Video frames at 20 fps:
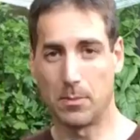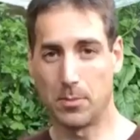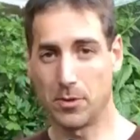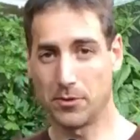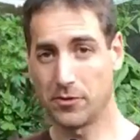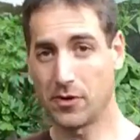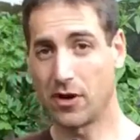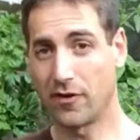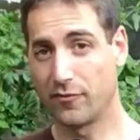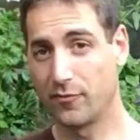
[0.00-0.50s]

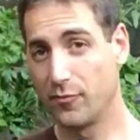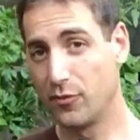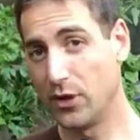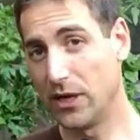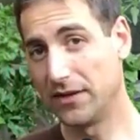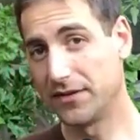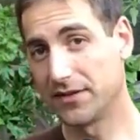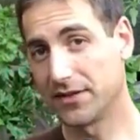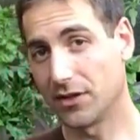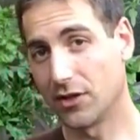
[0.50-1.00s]
maybe you have
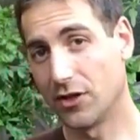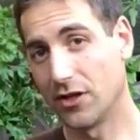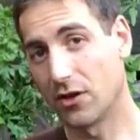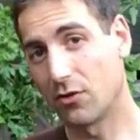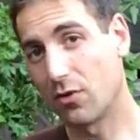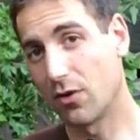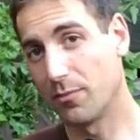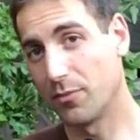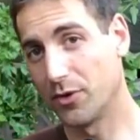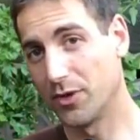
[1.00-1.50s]
built
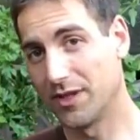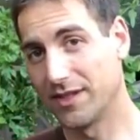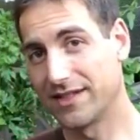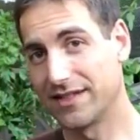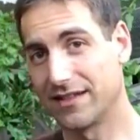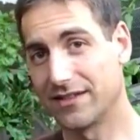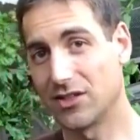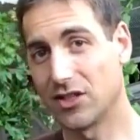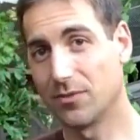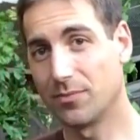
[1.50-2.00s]
an
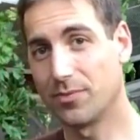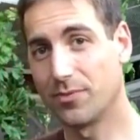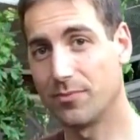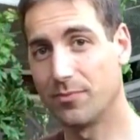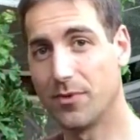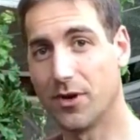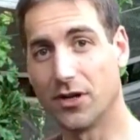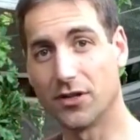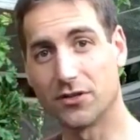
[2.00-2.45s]
aquaponic setup